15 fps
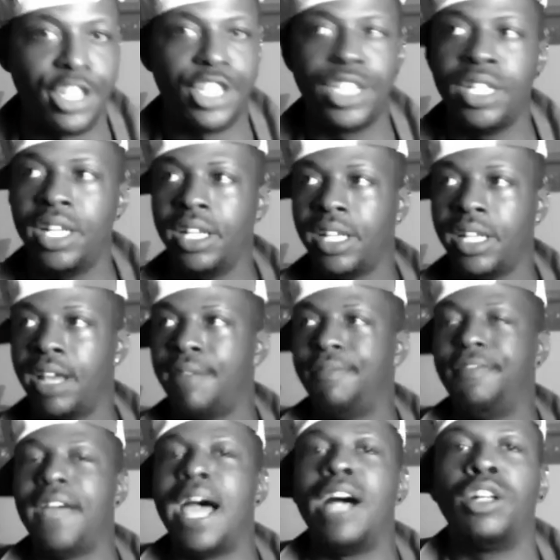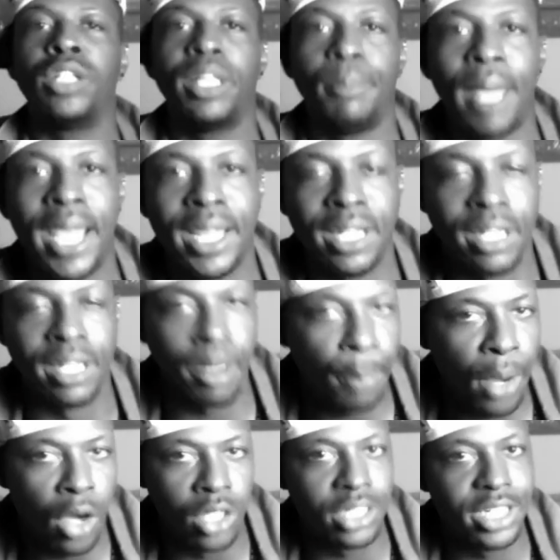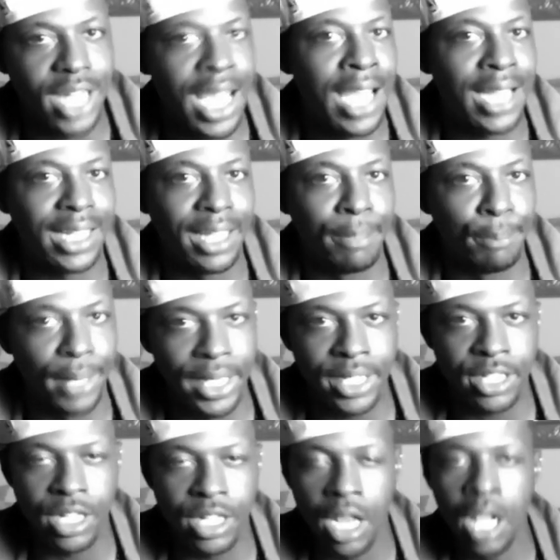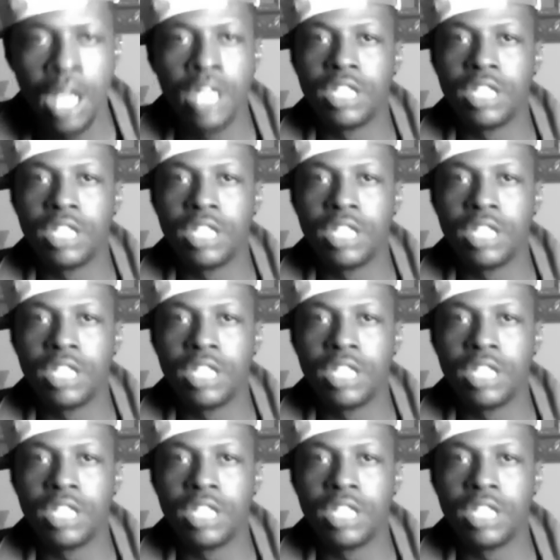She done found the man in the park jogging, bitch.